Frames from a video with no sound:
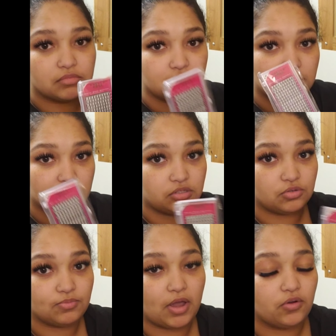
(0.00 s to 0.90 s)
to
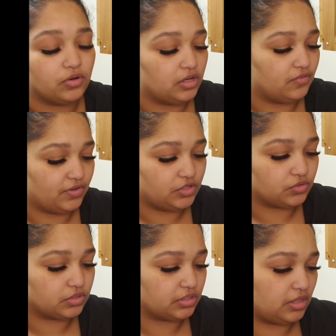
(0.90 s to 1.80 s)
do my own
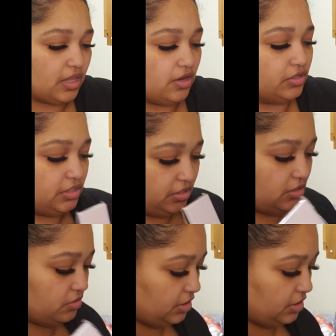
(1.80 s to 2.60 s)
individuals and they are still